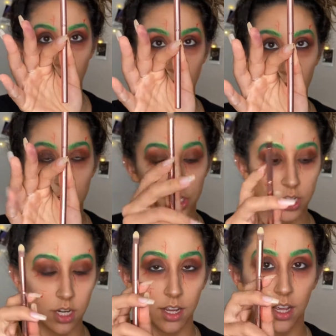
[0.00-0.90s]
brush,
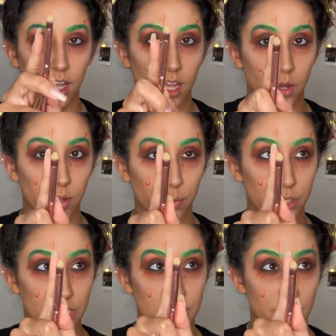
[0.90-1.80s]

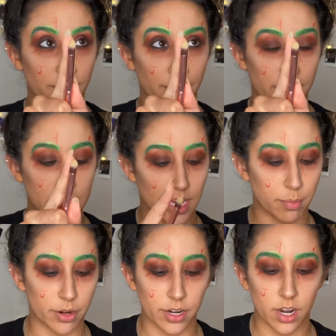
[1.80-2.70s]
which is very
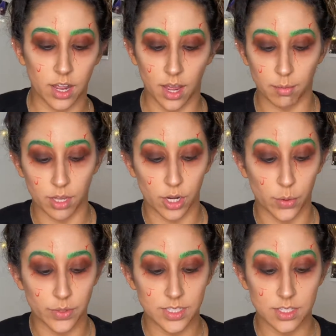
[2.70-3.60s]
tapered. I'm gonna go
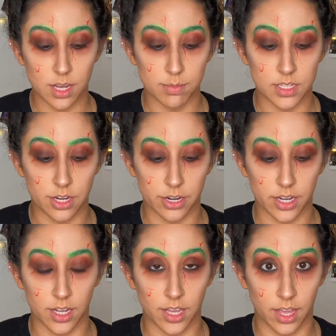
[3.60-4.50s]
into Top Secret
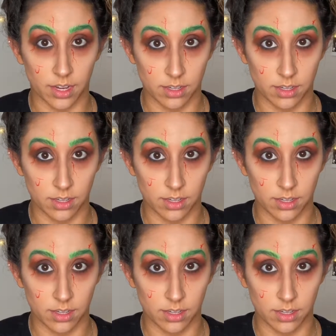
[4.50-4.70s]
again.